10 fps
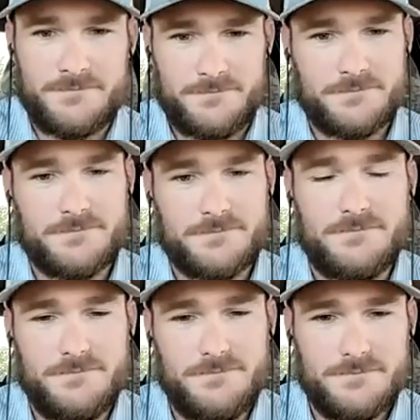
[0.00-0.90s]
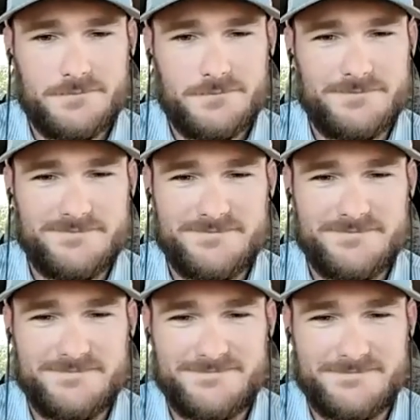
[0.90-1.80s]

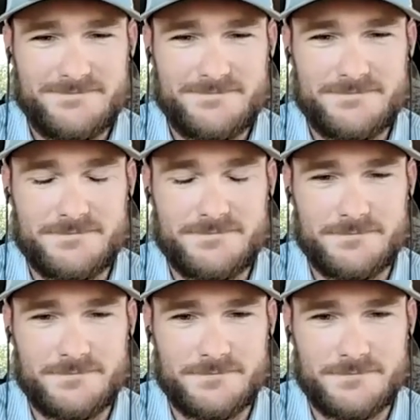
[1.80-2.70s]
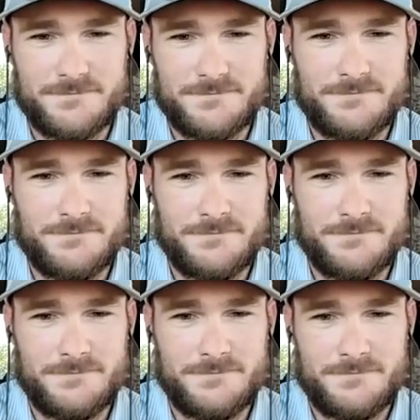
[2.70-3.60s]

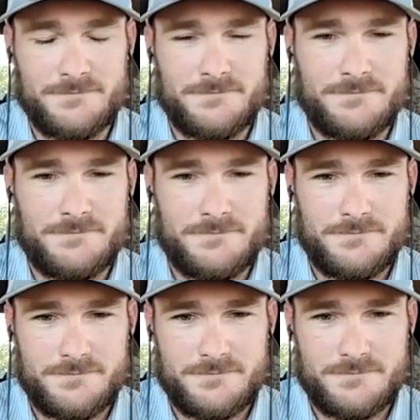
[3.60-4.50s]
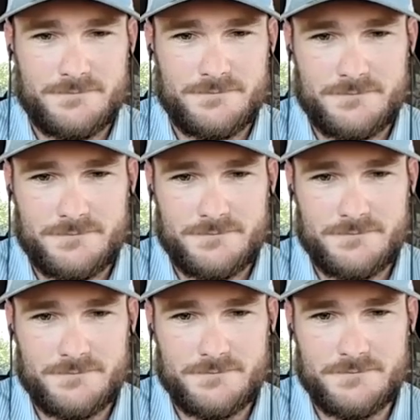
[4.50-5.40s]

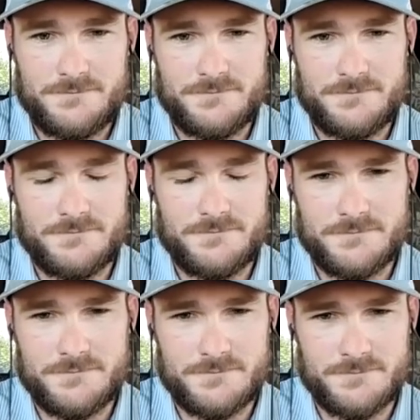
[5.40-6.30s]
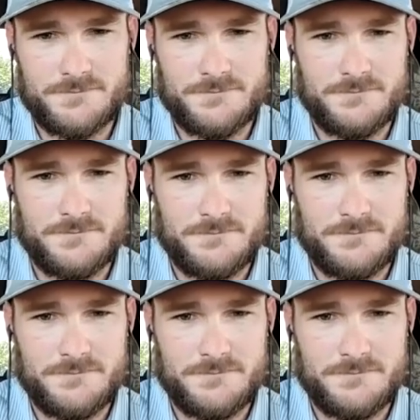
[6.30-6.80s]
[no speech]